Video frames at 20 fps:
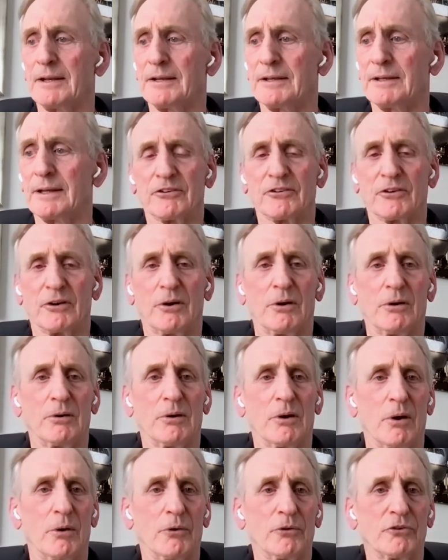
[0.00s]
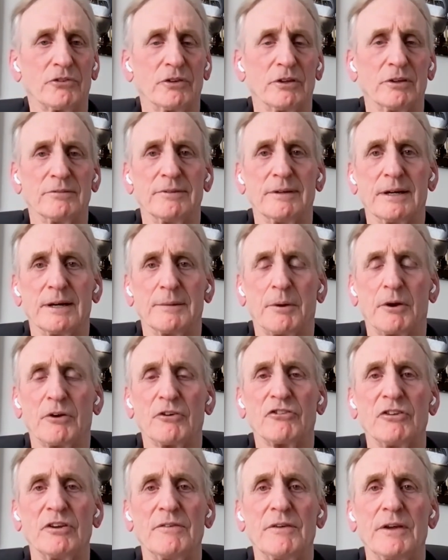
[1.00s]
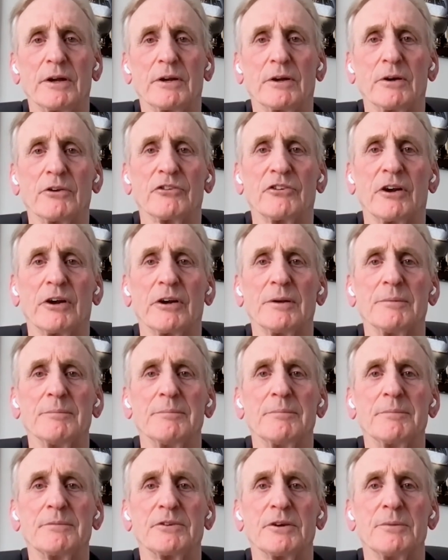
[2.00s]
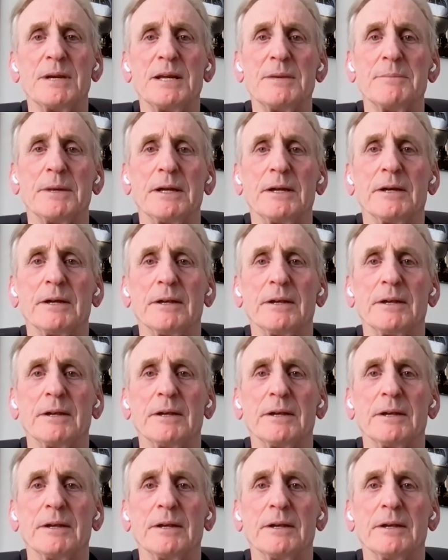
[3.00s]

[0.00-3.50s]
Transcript: And there's a whole host of emergency vehicles there to meet me.